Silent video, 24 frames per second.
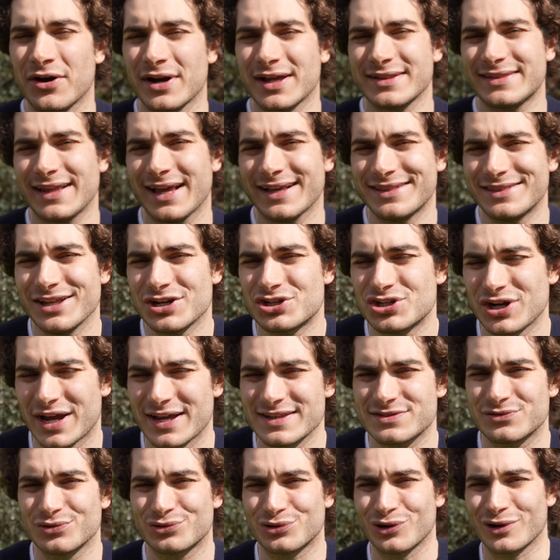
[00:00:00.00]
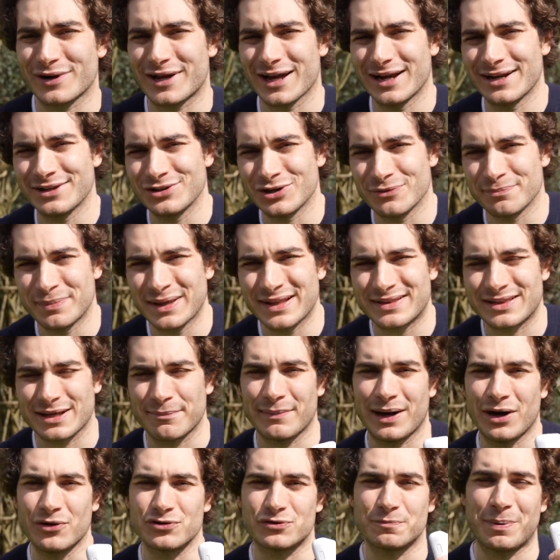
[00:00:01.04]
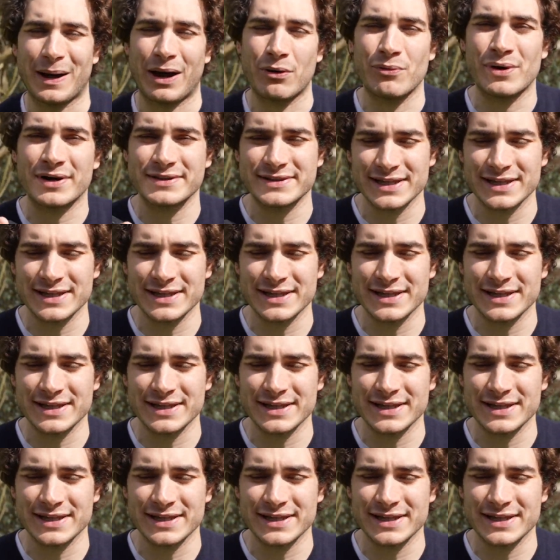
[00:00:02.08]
gonna take the chance to talk a little bit about power